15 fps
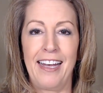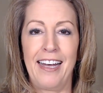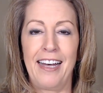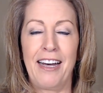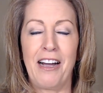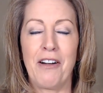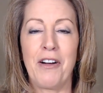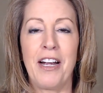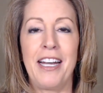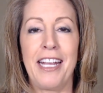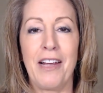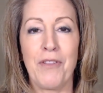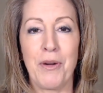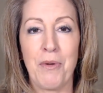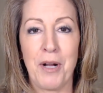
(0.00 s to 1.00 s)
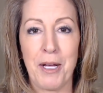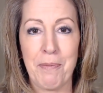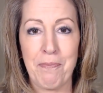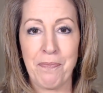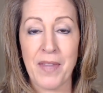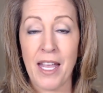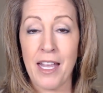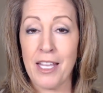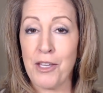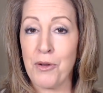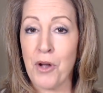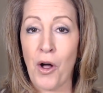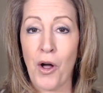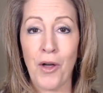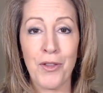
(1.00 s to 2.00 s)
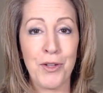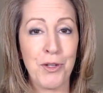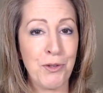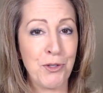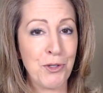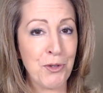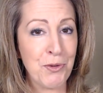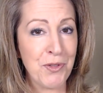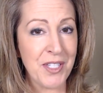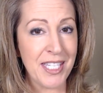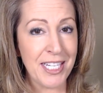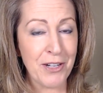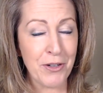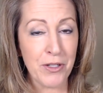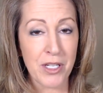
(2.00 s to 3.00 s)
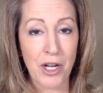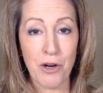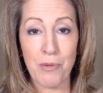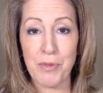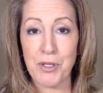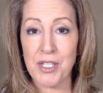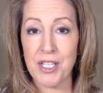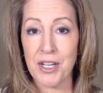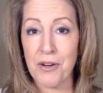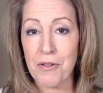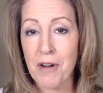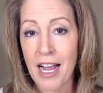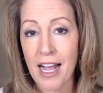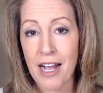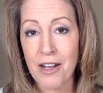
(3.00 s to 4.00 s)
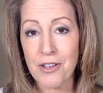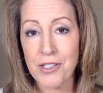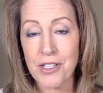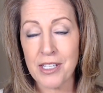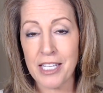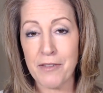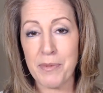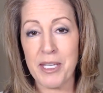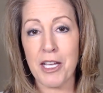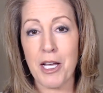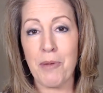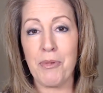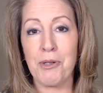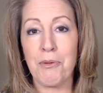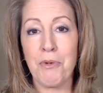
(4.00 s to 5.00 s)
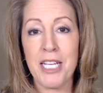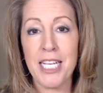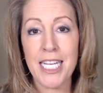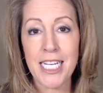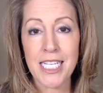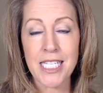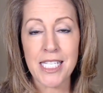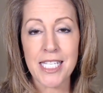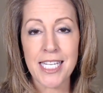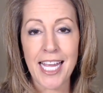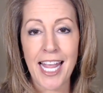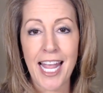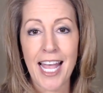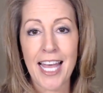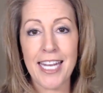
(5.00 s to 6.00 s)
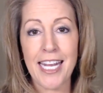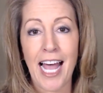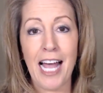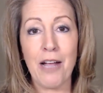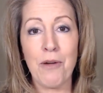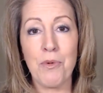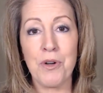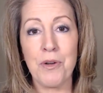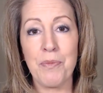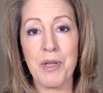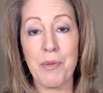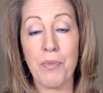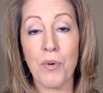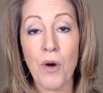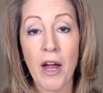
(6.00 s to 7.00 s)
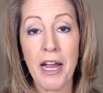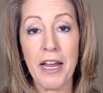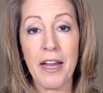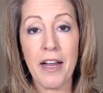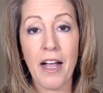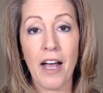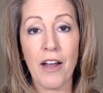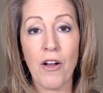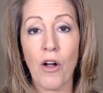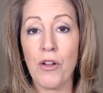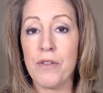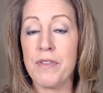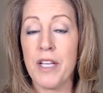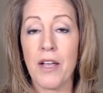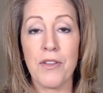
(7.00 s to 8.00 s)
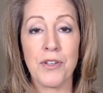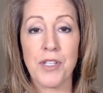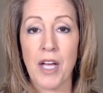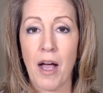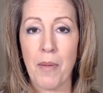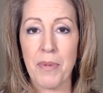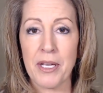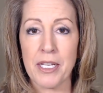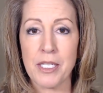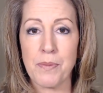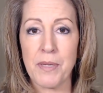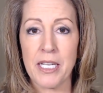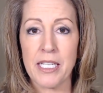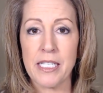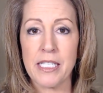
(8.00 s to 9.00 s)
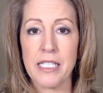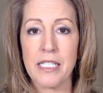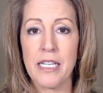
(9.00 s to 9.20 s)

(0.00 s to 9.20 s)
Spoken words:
Alrighty, everyone. Thank you to all the new truth seekers. I hope you stick around. Give me a couple of weeks, and I will be praying on all of the other topics because